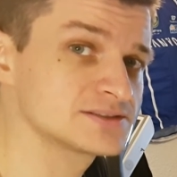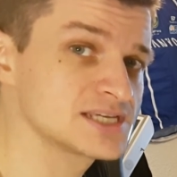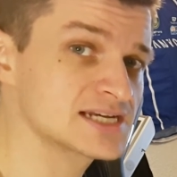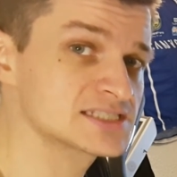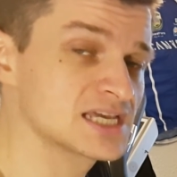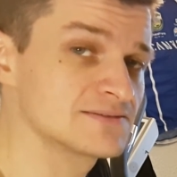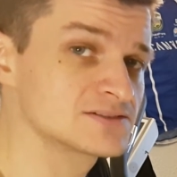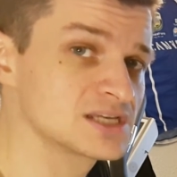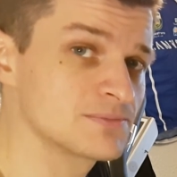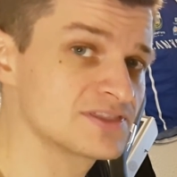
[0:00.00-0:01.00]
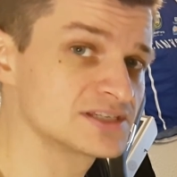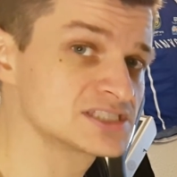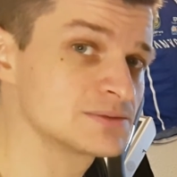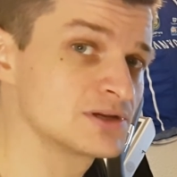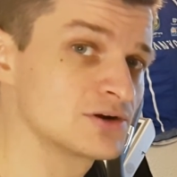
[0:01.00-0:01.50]
Tacx have something
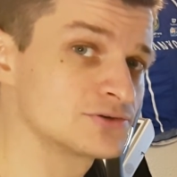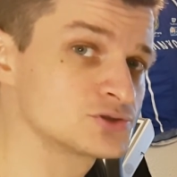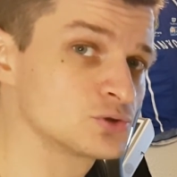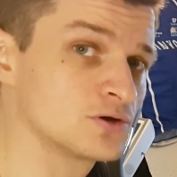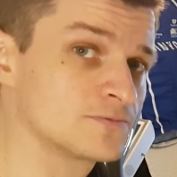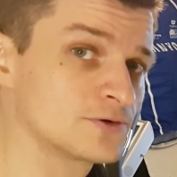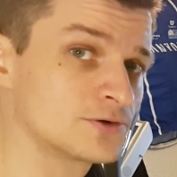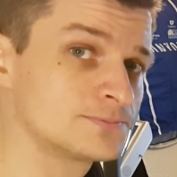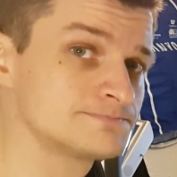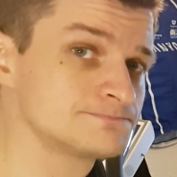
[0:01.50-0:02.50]
similar to offer.